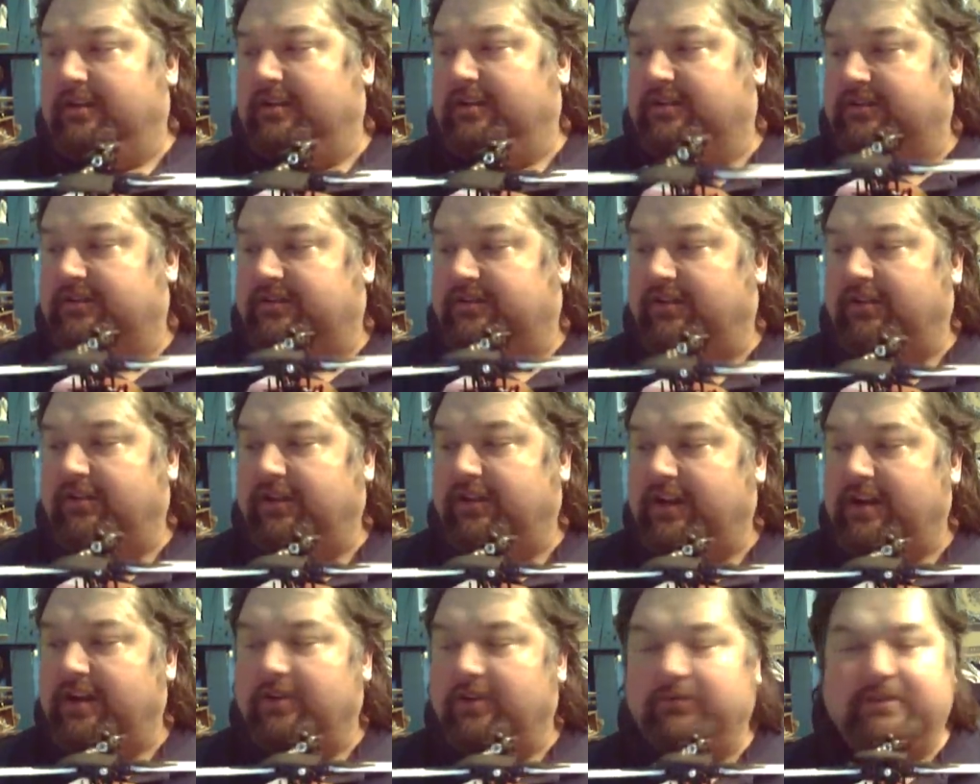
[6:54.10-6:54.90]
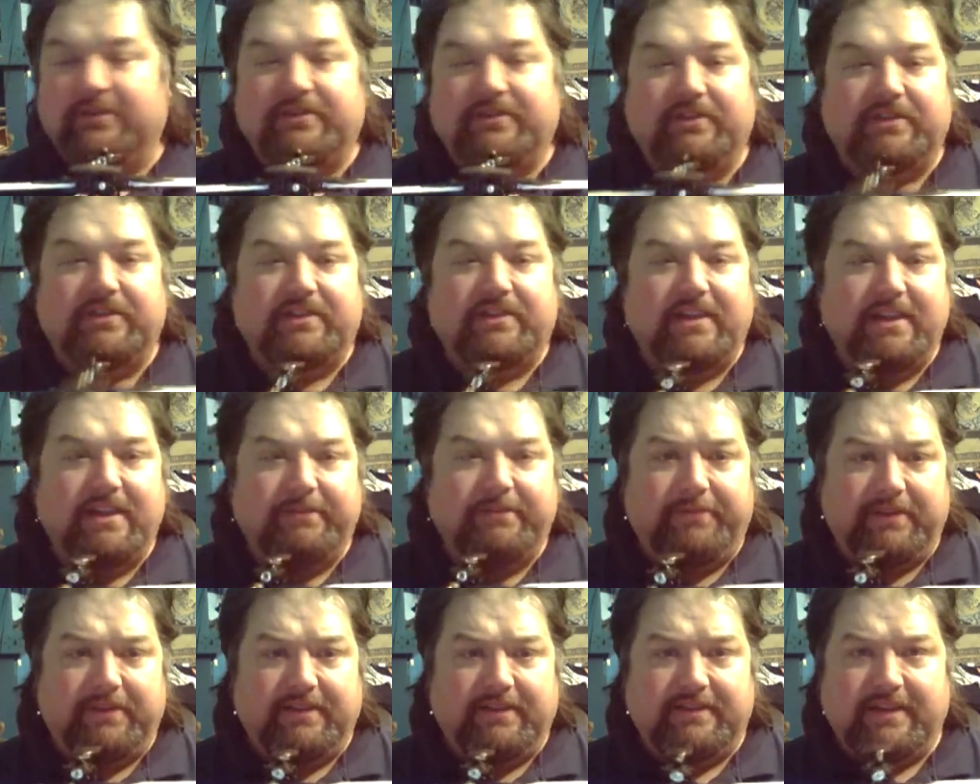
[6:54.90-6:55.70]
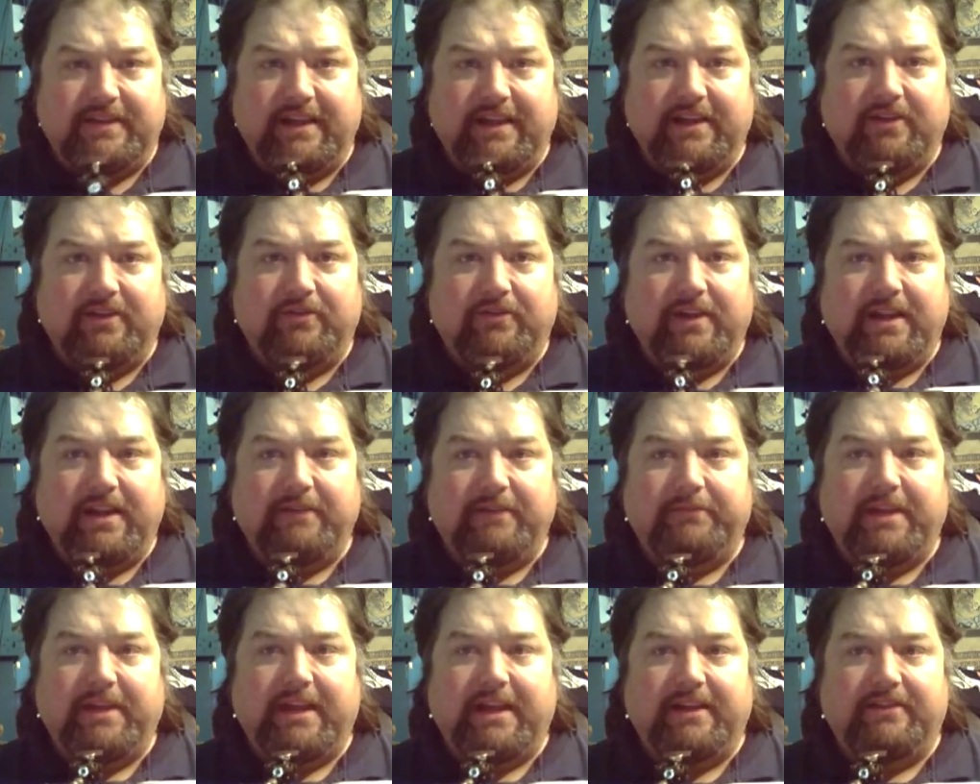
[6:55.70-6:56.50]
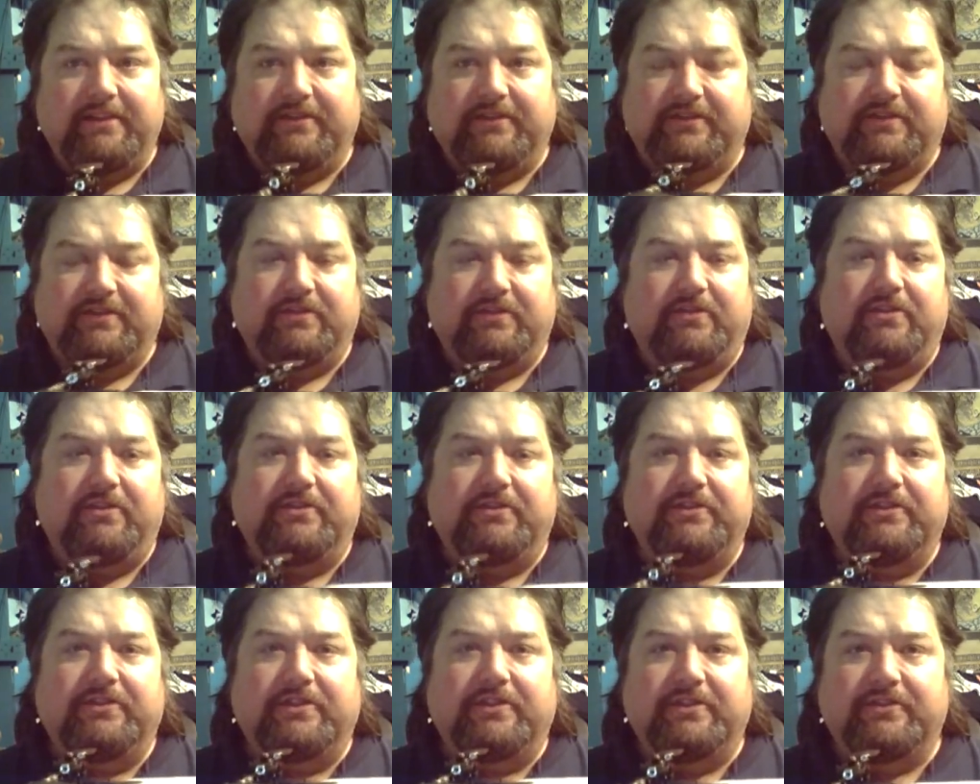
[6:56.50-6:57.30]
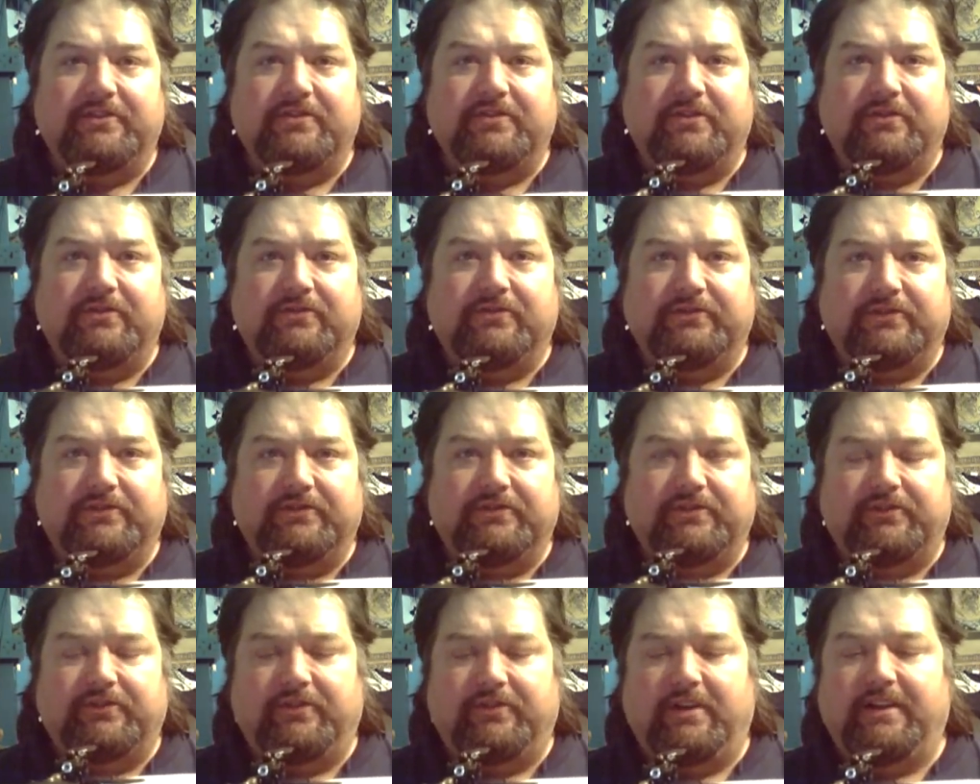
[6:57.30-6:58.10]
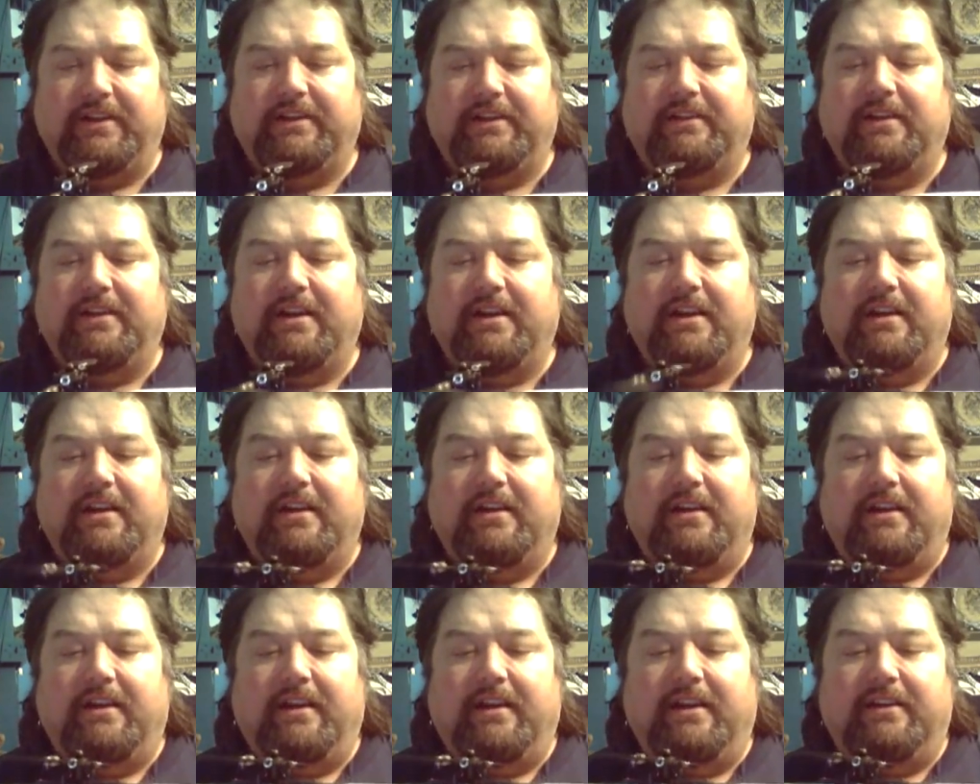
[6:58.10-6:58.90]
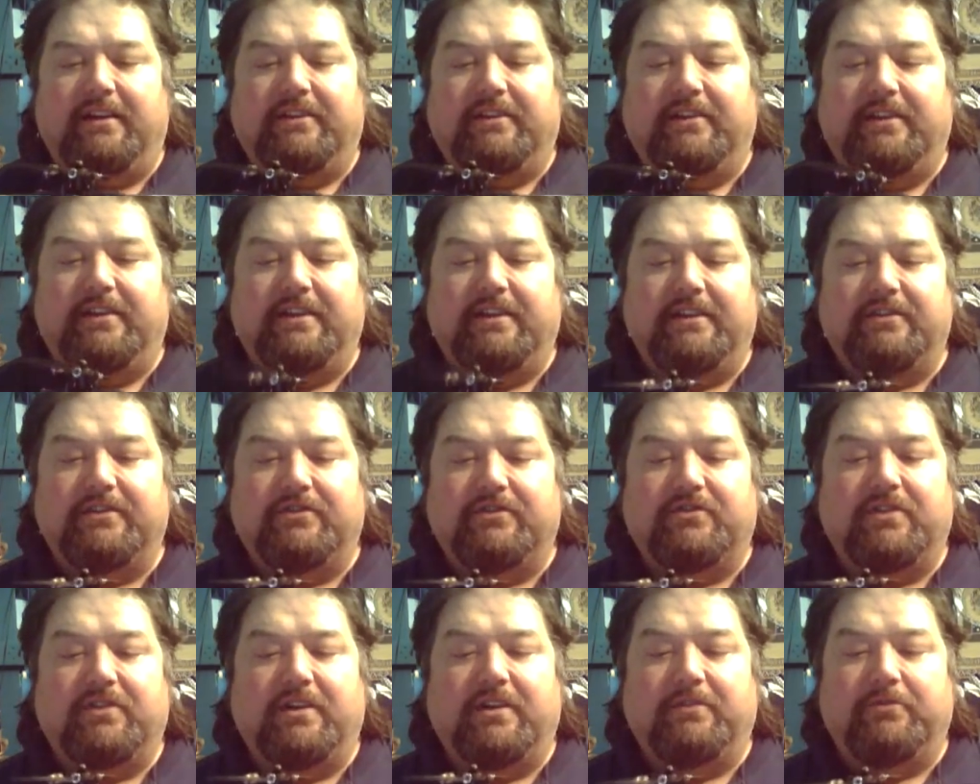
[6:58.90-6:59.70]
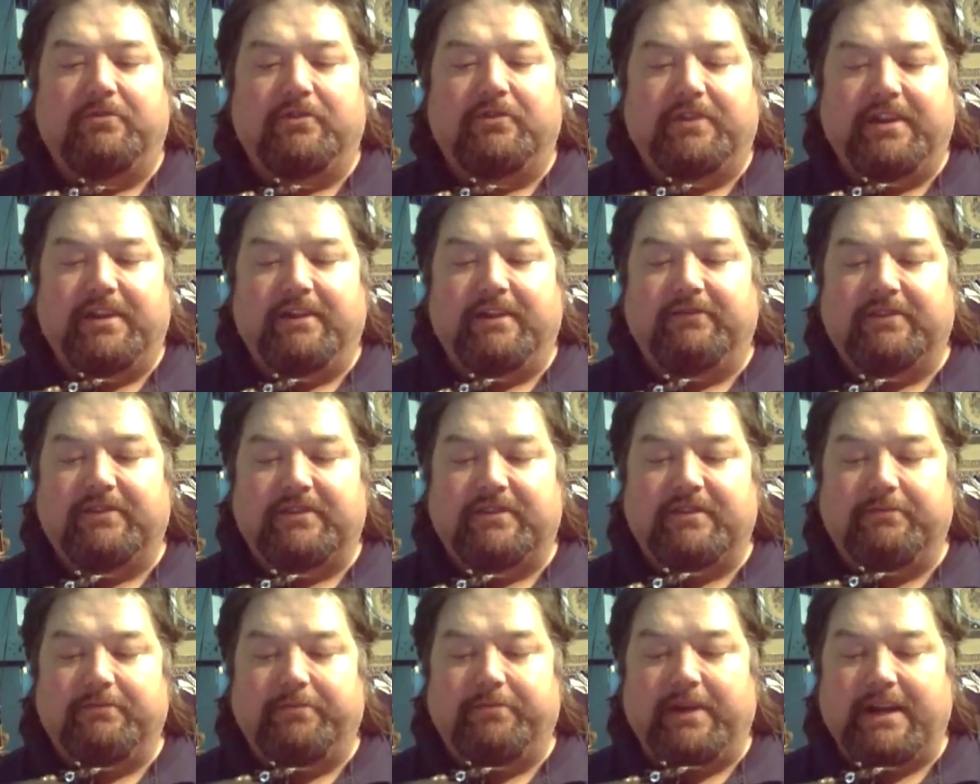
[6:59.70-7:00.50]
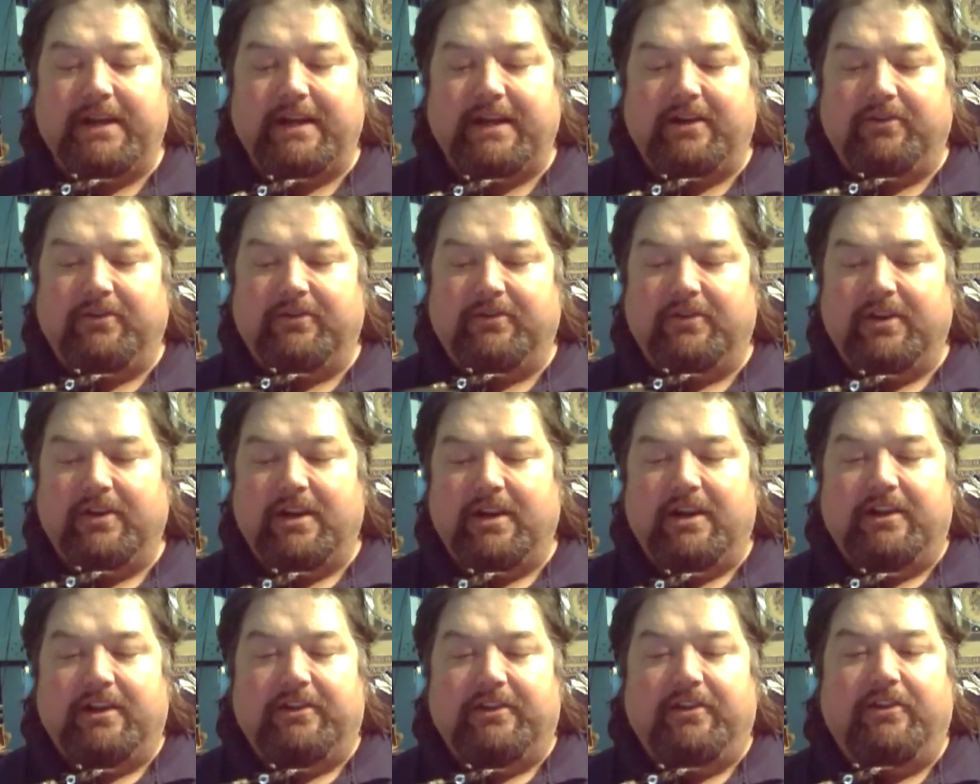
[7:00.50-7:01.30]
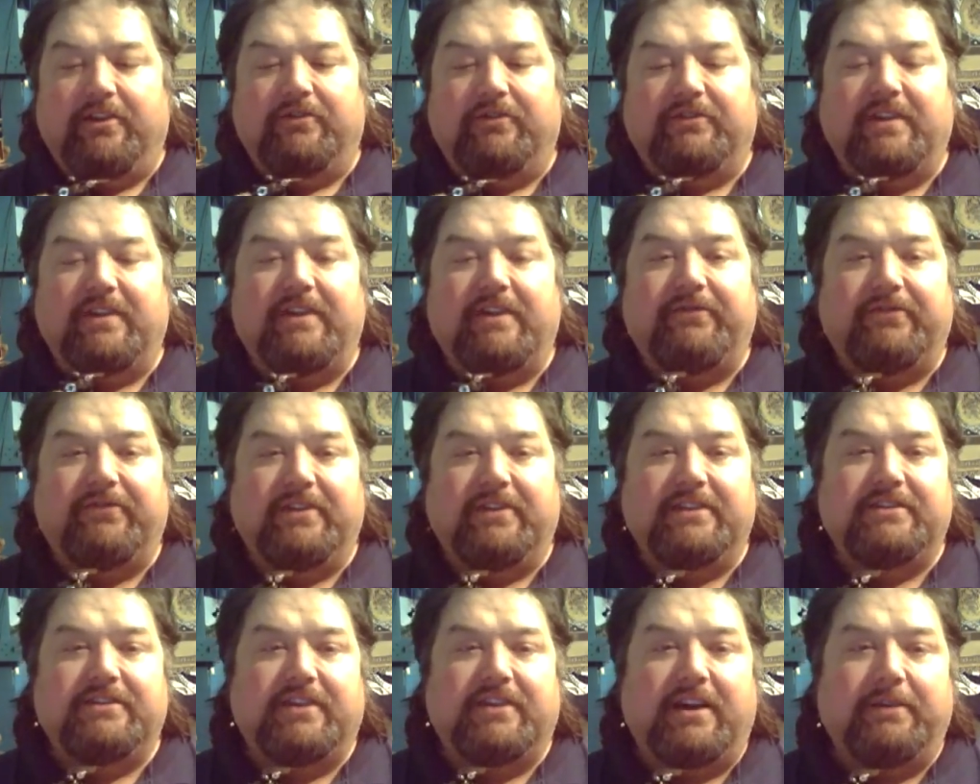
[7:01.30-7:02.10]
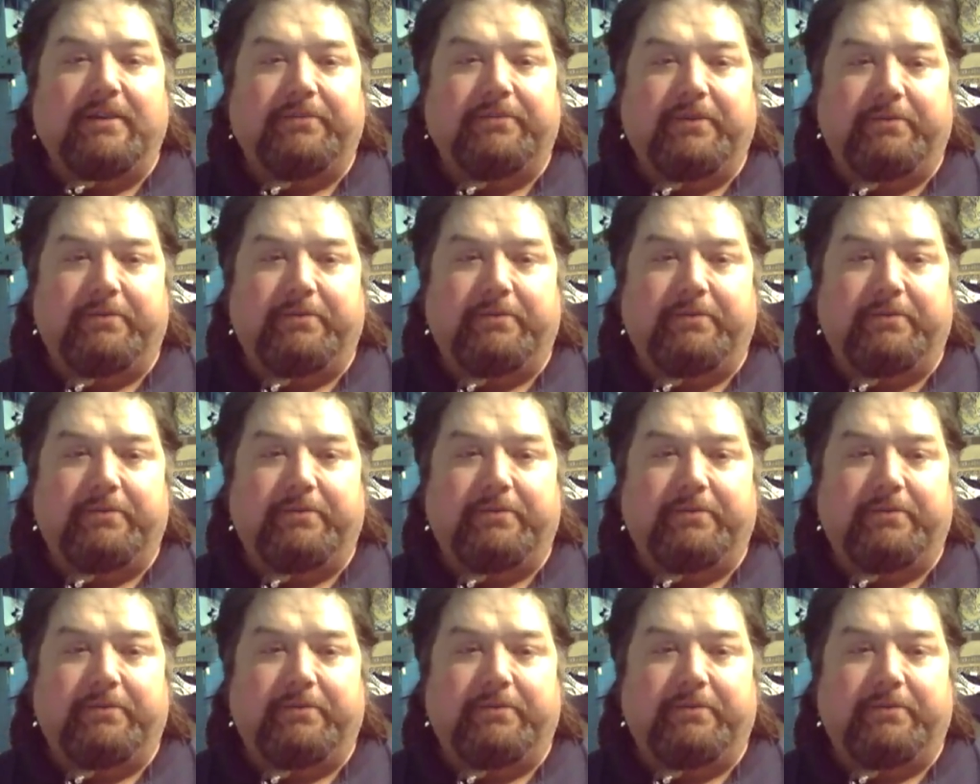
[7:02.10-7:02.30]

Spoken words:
Start out with just keeping the tail aimed at you so all your controls are straight. You get in trouble, give it some power. Definitely chop